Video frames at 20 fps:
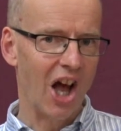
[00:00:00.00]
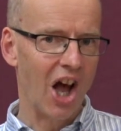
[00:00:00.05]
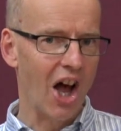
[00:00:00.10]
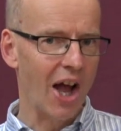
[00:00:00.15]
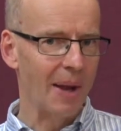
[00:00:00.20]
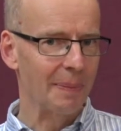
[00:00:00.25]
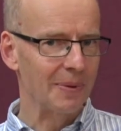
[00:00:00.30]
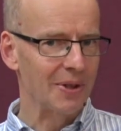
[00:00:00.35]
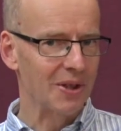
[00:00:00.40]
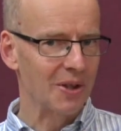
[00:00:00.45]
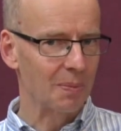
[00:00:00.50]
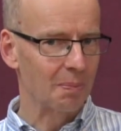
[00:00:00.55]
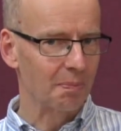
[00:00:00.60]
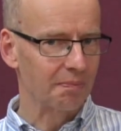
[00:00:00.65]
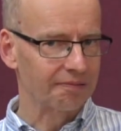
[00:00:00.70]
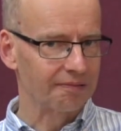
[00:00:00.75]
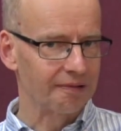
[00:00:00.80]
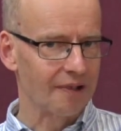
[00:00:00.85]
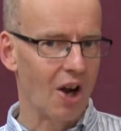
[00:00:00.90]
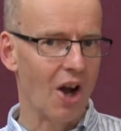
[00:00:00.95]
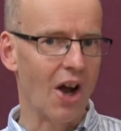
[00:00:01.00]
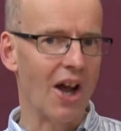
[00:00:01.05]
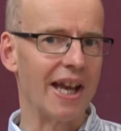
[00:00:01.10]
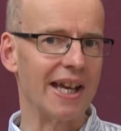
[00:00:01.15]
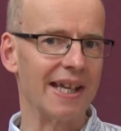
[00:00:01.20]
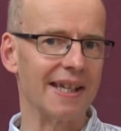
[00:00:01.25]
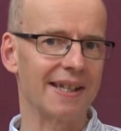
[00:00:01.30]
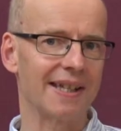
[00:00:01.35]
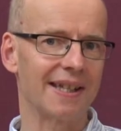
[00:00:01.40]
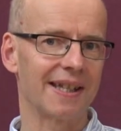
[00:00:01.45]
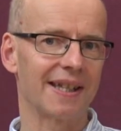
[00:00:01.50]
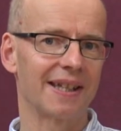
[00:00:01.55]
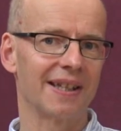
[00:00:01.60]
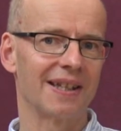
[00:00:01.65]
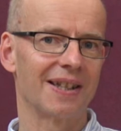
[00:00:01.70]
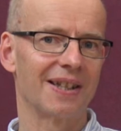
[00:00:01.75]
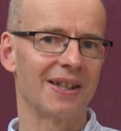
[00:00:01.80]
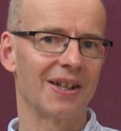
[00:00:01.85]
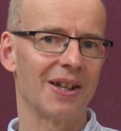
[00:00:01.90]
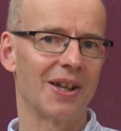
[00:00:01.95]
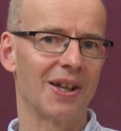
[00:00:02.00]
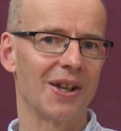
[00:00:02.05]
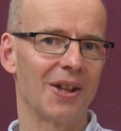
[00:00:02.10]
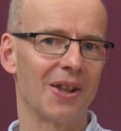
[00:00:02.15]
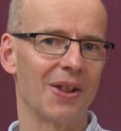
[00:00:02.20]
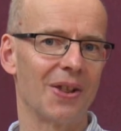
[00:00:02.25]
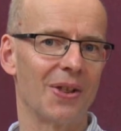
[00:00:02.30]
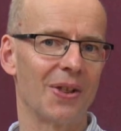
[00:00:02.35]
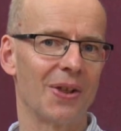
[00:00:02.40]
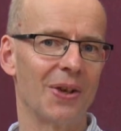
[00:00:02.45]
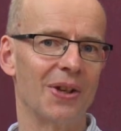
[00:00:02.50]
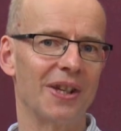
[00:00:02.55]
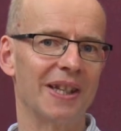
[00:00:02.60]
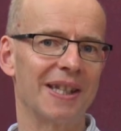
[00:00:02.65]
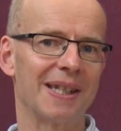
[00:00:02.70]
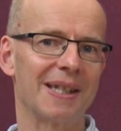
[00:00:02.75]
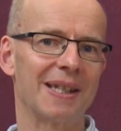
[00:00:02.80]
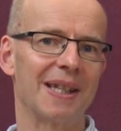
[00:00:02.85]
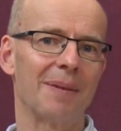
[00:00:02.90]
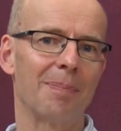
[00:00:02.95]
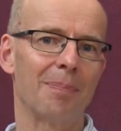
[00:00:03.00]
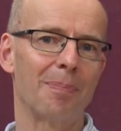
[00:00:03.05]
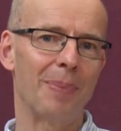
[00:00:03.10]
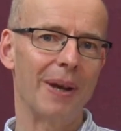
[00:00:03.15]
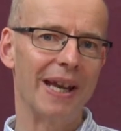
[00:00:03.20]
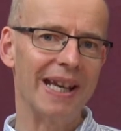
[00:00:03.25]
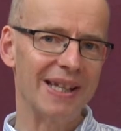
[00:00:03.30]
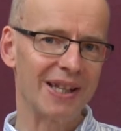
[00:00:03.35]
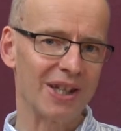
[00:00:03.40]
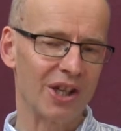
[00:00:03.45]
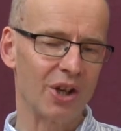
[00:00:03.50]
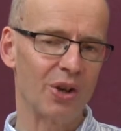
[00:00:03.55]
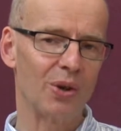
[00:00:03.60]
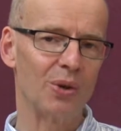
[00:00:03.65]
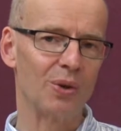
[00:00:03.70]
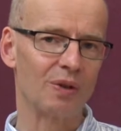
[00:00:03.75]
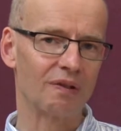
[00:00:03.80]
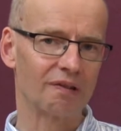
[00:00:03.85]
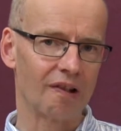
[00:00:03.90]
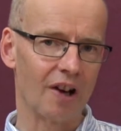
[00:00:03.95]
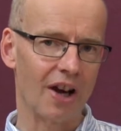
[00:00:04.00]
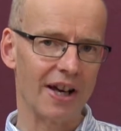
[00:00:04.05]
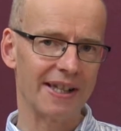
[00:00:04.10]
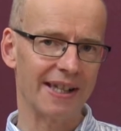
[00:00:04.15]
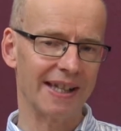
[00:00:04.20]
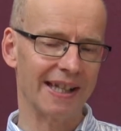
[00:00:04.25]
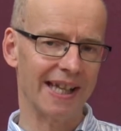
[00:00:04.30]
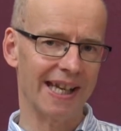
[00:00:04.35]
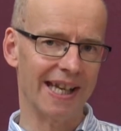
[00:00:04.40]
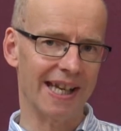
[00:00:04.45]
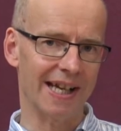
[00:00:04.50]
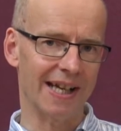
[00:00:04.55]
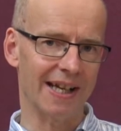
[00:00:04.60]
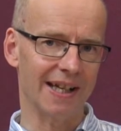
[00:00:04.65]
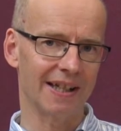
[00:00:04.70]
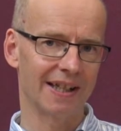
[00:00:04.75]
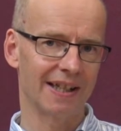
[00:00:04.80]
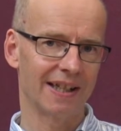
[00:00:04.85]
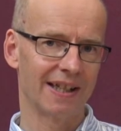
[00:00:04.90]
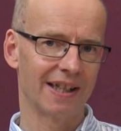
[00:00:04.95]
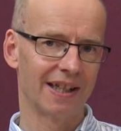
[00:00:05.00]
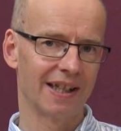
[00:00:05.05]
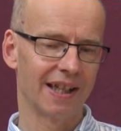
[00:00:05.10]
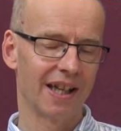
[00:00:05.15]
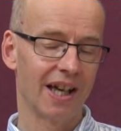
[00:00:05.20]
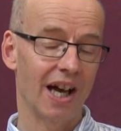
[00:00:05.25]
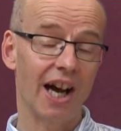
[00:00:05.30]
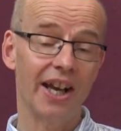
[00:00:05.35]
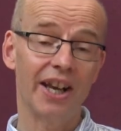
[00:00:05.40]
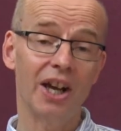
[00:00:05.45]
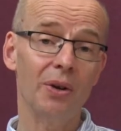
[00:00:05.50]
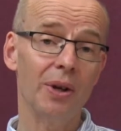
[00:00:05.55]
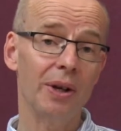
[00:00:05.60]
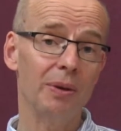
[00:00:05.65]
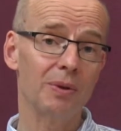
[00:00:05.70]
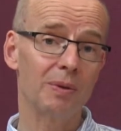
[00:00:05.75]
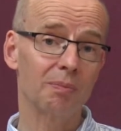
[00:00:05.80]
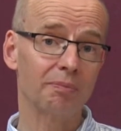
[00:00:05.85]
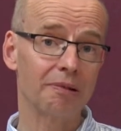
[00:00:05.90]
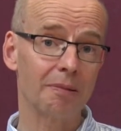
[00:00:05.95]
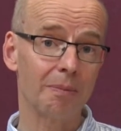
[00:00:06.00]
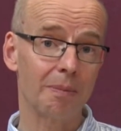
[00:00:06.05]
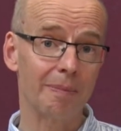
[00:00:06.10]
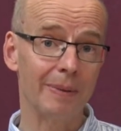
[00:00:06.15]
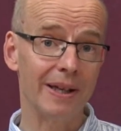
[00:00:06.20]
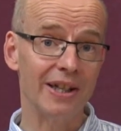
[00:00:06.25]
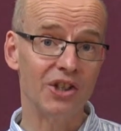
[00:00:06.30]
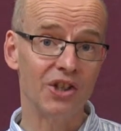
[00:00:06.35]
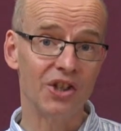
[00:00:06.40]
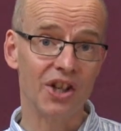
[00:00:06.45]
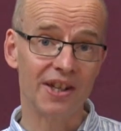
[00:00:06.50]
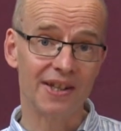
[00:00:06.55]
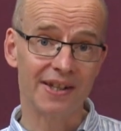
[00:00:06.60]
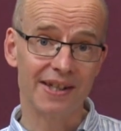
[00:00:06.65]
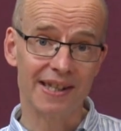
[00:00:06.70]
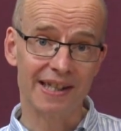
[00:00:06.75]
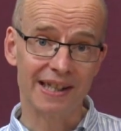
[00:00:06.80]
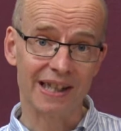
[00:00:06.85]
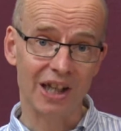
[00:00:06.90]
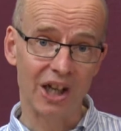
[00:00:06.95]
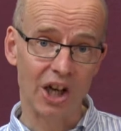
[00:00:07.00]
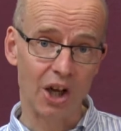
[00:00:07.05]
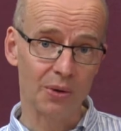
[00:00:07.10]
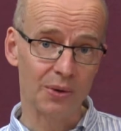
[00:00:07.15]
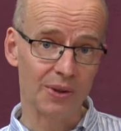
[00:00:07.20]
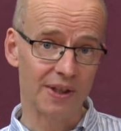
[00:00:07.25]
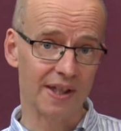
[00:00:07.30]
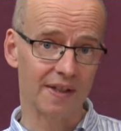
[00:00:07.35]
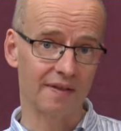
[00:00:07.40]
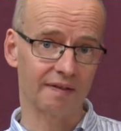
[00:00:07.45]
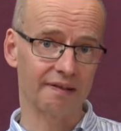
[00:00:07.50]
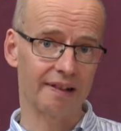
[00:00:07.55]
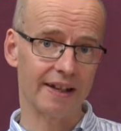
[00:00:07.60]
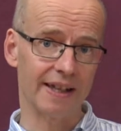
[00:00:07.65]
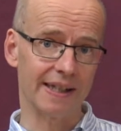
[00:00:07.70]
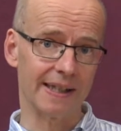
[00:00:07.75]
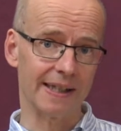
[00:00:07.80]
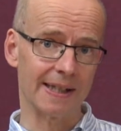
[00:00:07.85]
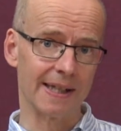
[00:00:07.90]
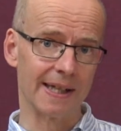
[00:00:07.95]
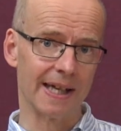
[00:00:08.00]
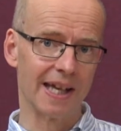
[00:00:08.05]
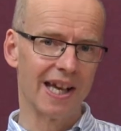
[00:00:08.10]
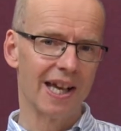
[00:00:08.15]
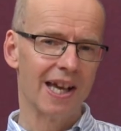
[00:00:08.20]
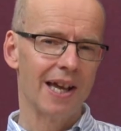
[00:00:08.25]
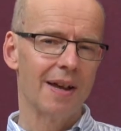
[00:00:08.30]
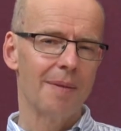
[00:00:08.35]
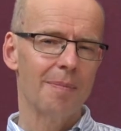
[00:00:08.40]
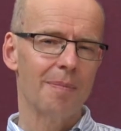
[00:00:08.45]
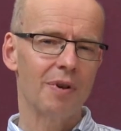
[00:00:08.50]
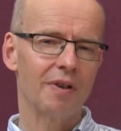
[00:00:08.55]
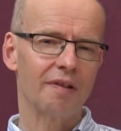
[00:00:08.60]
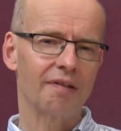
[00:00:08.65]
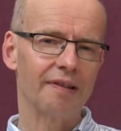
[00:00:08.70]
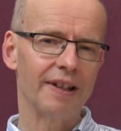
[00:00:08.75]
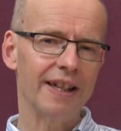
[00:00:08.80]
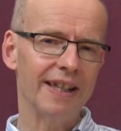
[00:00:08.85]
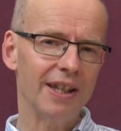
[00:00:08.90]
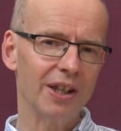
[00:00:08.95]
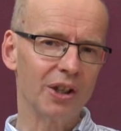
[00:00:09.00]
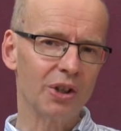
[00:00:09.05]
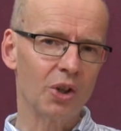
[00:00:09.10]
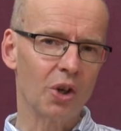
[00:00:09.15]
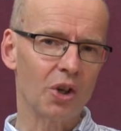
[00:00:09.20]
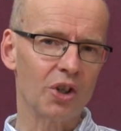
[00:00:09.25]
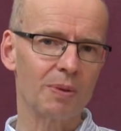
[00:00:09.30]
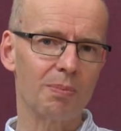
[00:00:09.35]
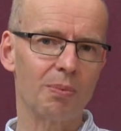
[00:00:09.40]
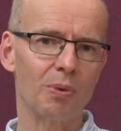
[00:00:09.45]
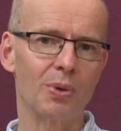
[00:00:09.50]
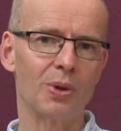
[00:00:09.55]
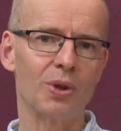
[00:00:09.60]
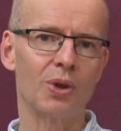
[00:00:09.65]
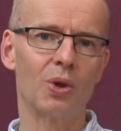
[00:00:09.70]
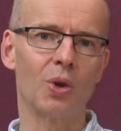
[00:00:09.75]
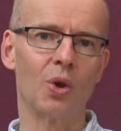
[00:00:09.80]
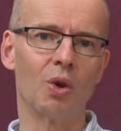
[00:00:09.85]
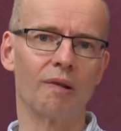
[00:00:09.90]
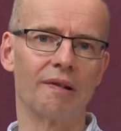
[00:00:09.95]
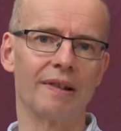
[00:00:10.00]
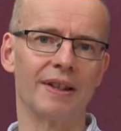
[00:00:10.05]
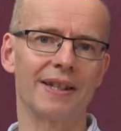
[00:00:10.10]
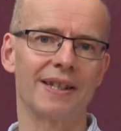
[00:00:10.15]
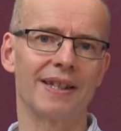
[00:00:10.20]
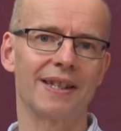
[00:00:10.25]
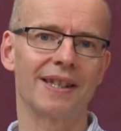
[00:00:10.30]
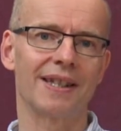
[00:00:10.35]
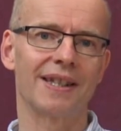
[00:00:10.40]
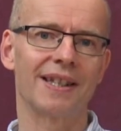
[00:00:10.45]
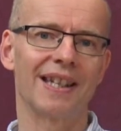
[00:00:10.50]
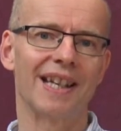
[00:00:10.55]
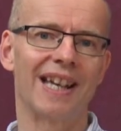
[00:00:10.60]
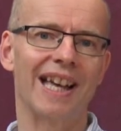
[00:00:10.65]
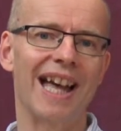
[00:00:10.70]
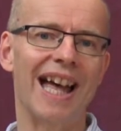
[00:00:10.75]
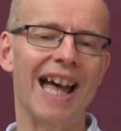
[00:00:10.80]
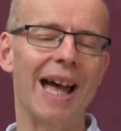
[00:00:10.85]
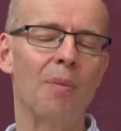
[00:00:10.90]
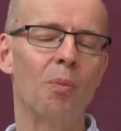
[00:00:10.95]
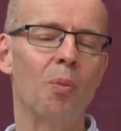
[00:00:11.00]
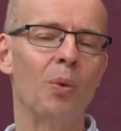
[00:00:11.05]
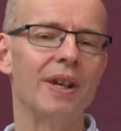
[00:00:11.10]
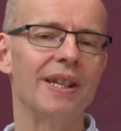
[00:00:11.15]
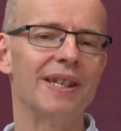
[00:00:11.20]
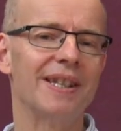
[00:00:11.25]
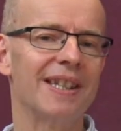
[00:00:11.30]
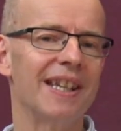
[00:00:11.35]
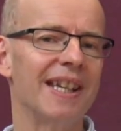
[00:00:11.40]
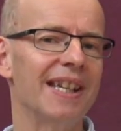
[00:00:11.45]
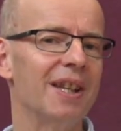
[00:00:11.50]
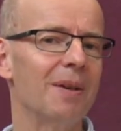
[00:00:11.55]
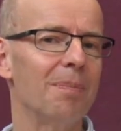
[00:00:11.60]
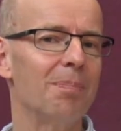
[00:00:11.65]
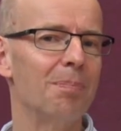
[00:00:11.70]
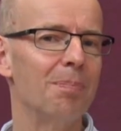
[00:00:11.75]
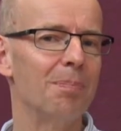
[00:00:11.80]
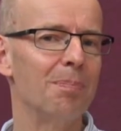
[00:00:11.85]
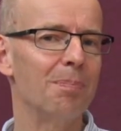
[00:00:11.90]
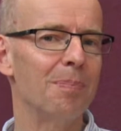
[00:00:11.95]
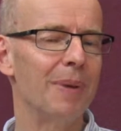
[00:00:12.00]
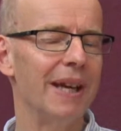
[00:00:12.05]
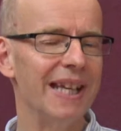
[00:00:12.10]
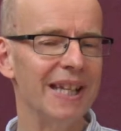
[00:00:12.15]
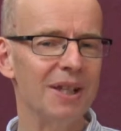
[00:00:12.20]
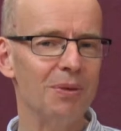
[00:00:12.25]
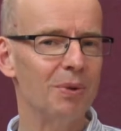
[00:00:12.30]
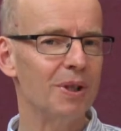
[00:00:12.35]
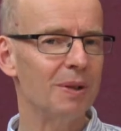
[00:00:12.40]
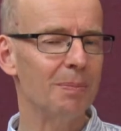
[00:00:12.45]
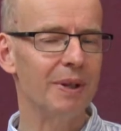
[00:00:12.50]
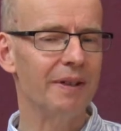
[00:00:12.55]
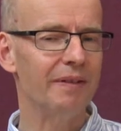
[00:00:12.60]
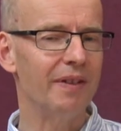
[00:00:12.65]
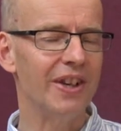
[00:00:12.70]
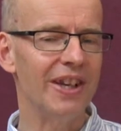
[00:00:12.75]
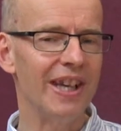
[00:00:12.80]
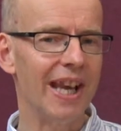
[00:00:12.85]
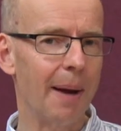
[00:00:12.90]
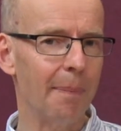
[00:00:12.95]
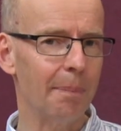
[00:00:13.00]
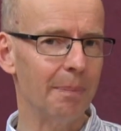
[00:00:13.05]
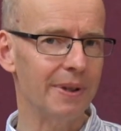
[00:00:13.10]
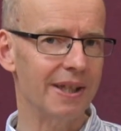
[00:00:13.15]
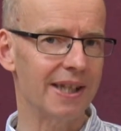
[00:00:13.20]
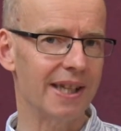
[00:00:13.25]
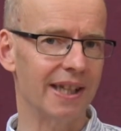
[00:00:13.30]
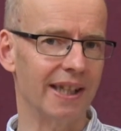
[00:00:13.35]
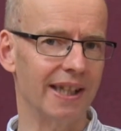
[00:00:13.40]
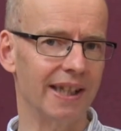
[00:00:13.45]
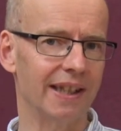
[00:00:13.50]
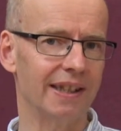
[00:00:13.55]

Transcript: I'm surprised that it's Peter who's writing here. I know he was probably Jesus' closest friend, but read the gospel stories and we see that Peter was a bit of a numpty,